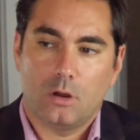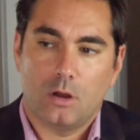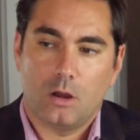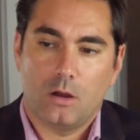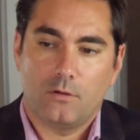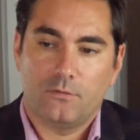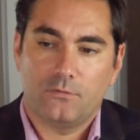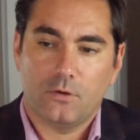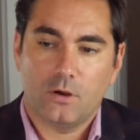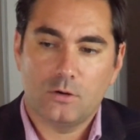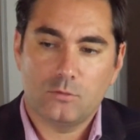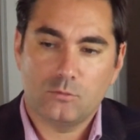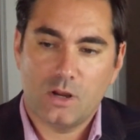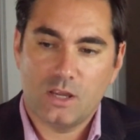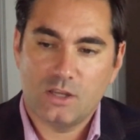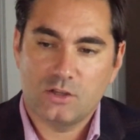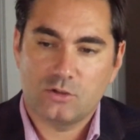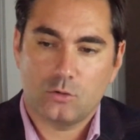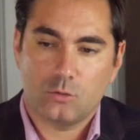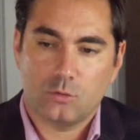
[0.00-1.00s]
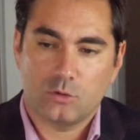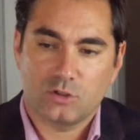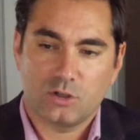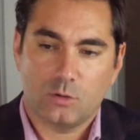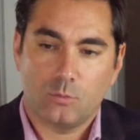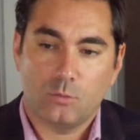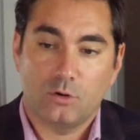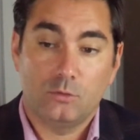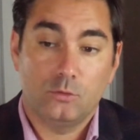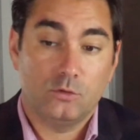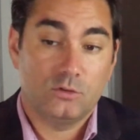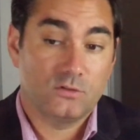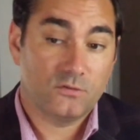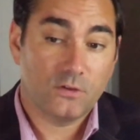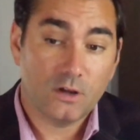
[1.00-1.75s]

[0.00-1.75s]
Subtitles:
a fundraiser or someone who's